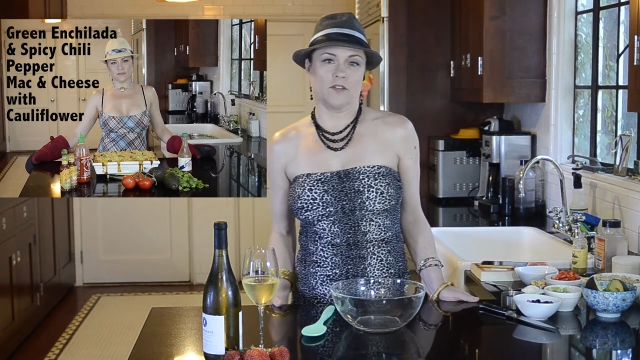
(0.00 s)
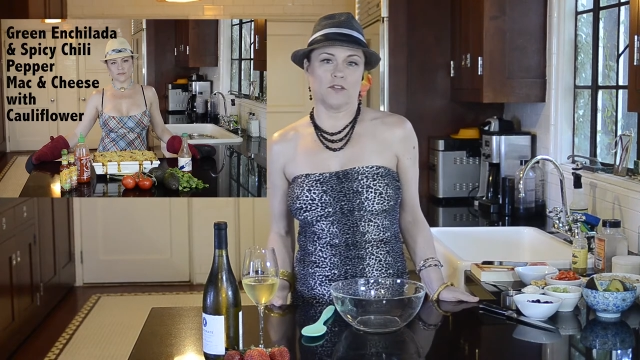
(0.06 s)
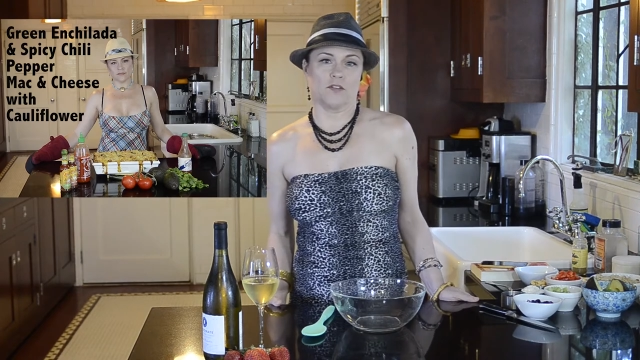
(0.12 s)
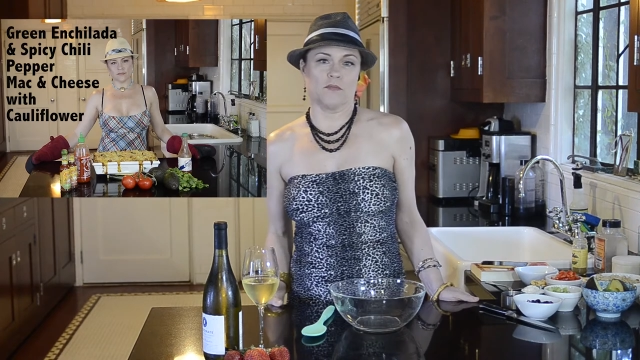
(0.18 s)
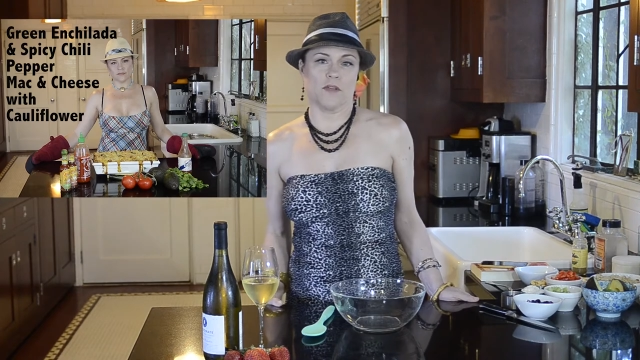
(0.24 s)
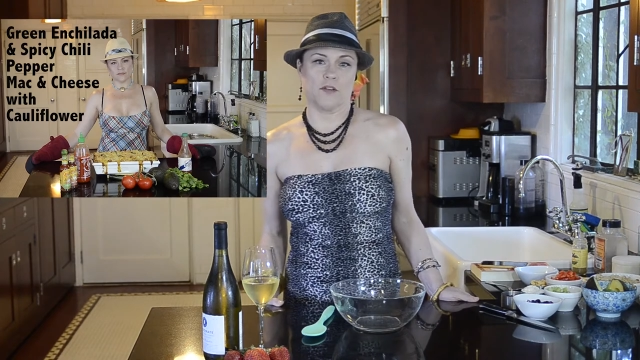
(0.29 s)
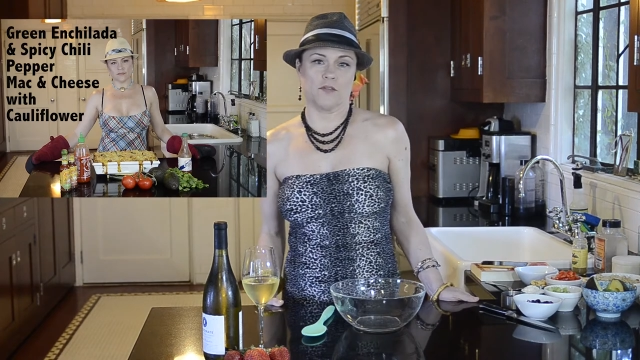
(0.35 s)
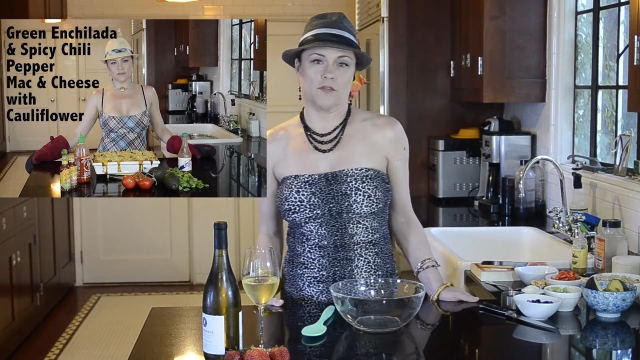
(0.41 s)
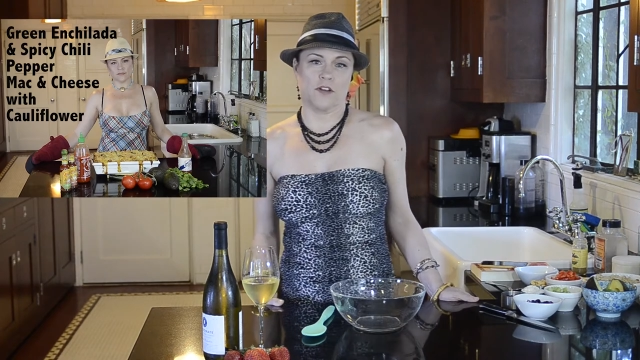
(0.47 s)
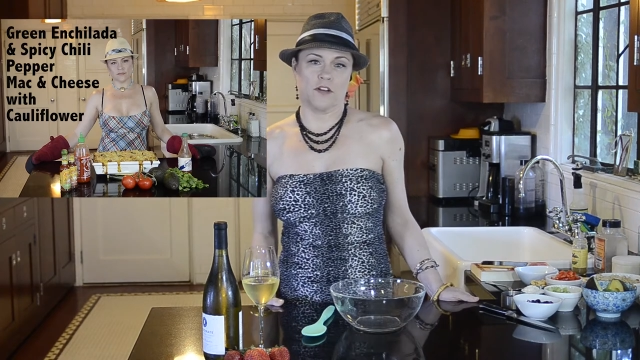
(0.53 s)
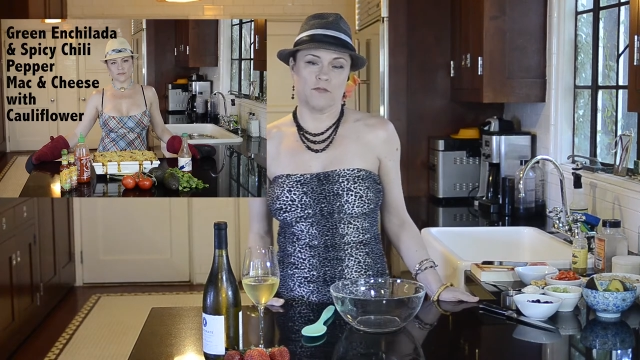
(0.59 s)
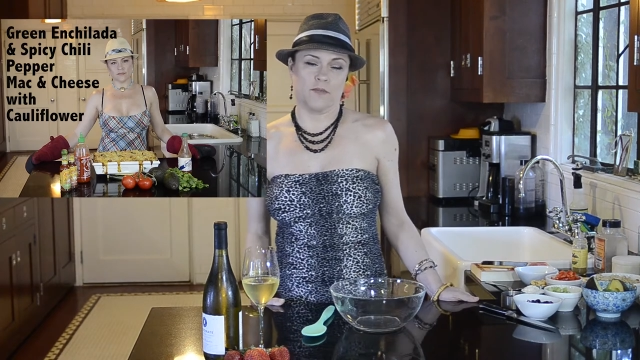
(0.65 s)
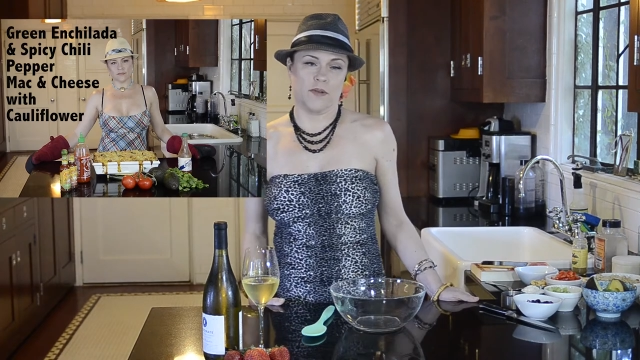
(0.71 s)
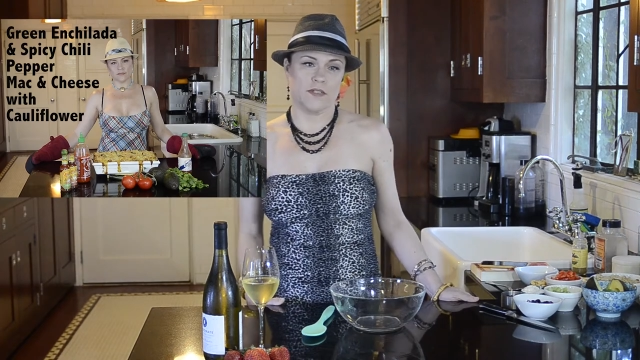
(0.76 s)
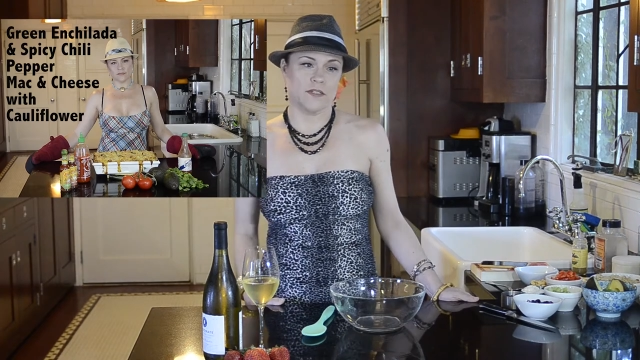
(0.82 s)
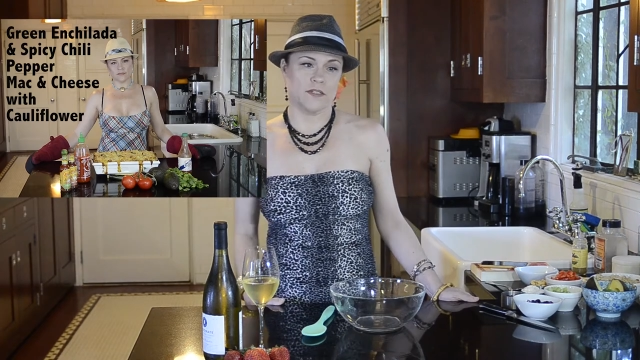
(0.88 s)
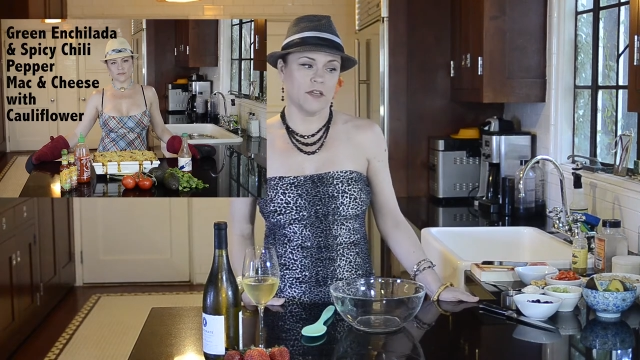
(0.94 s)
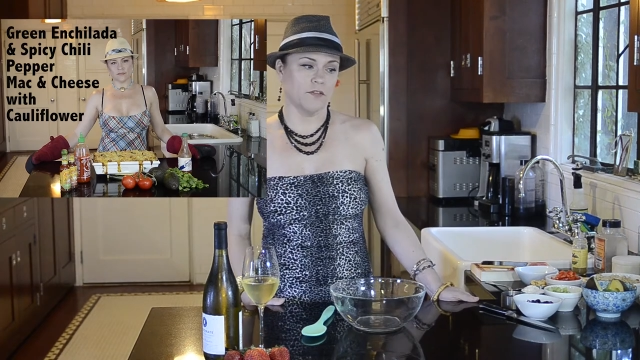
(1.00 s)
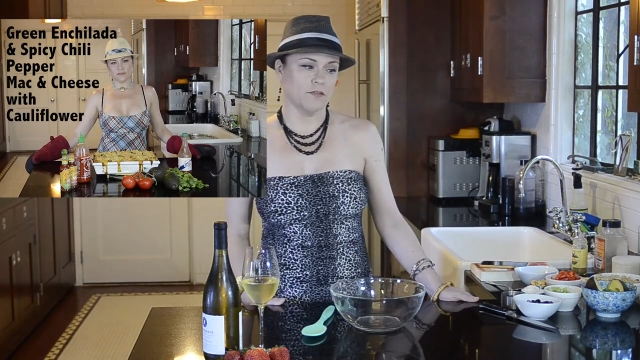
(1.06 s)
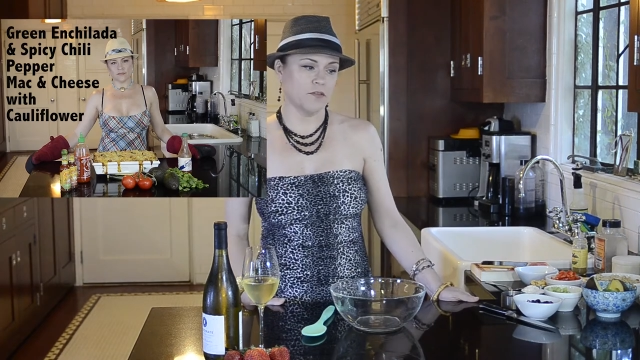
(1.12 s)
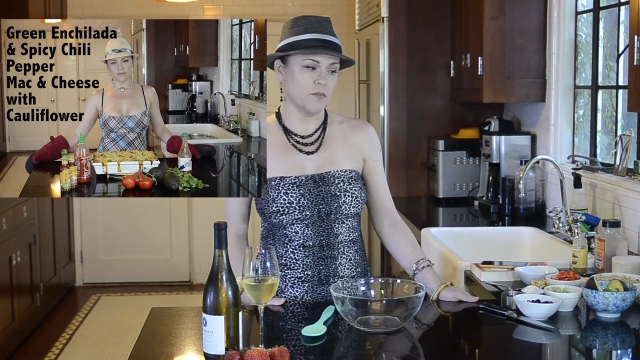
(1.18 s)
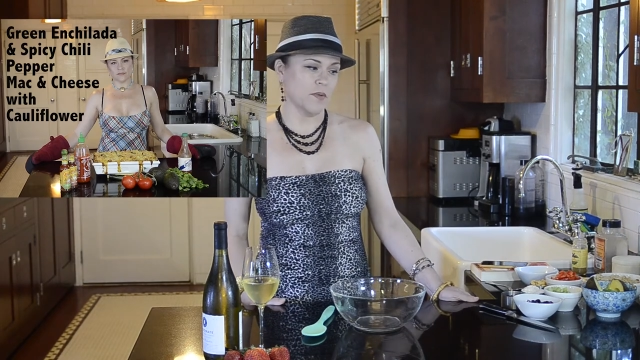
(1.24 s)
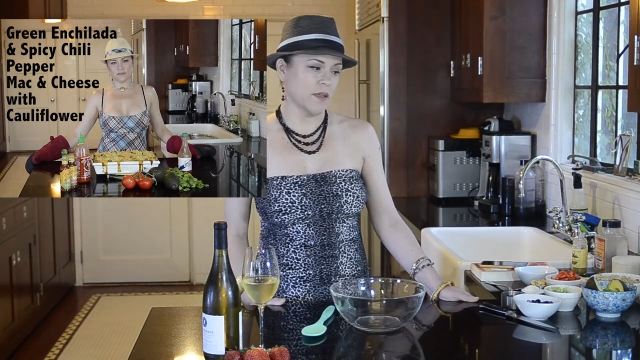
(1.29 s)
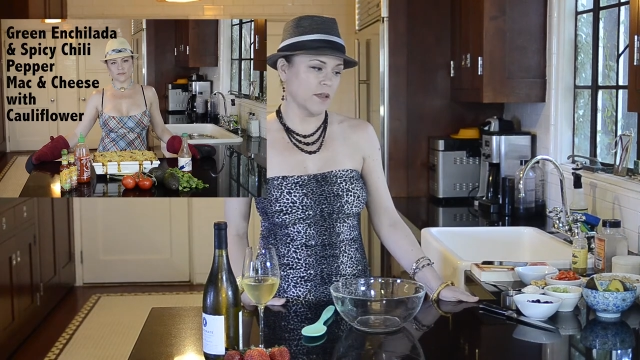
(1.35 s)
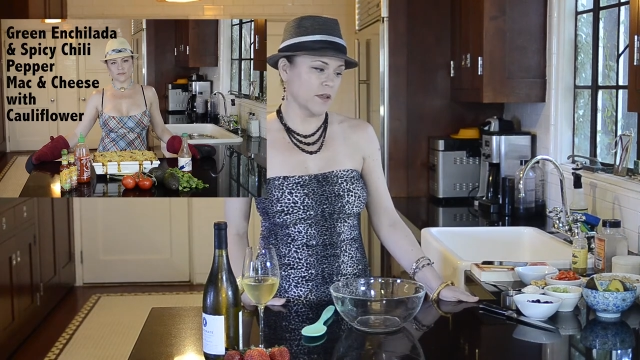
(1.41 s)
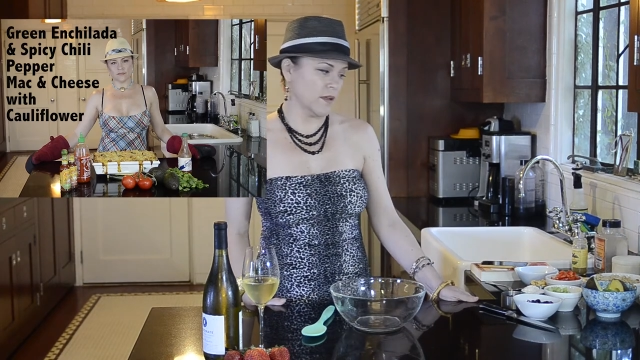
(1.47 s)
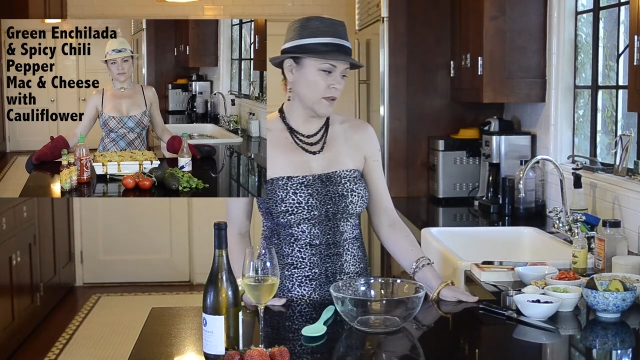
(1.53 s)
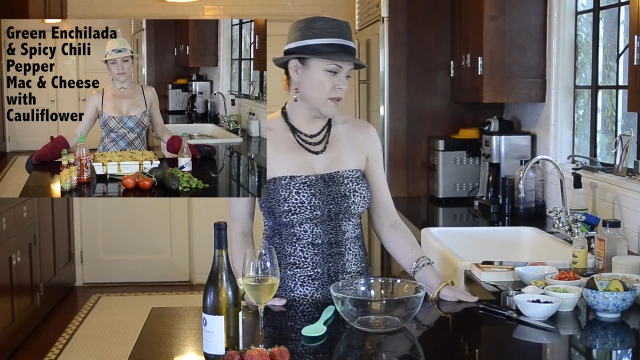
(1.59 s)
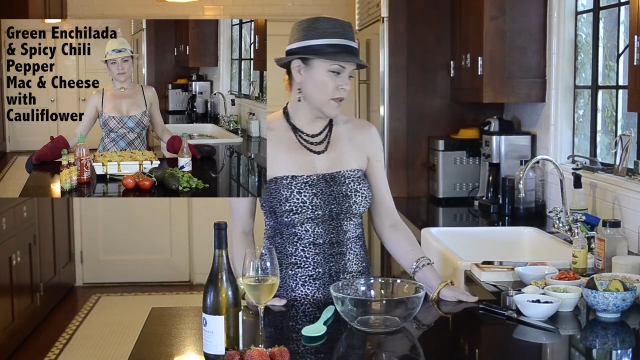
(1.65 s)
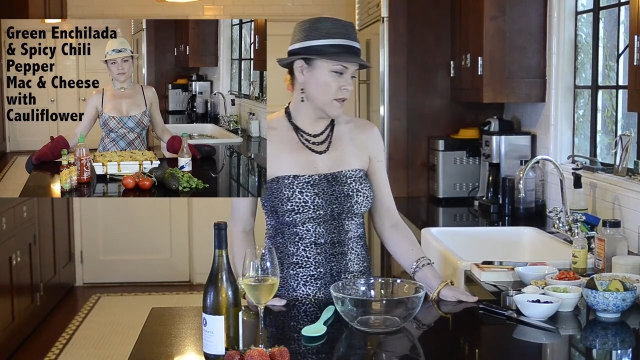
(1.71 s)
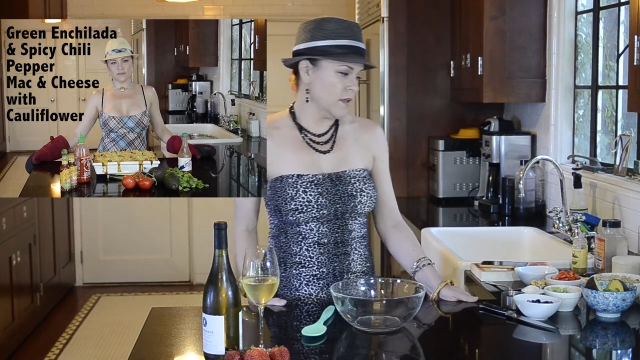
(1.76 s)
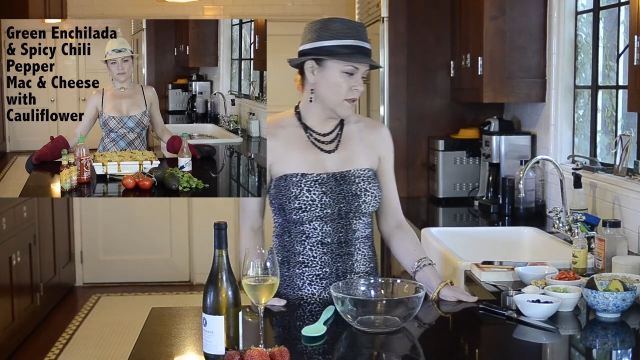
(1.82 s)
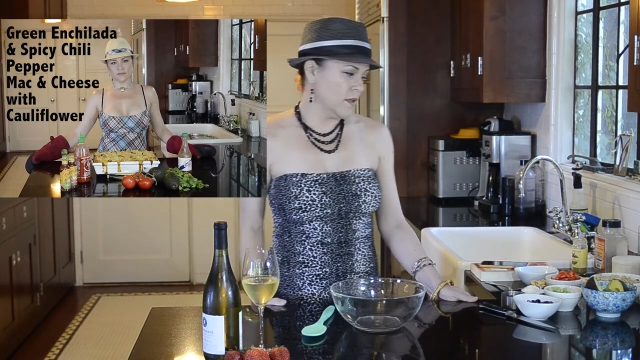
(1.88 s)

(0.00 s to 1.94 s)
and sort of make fun of myself for being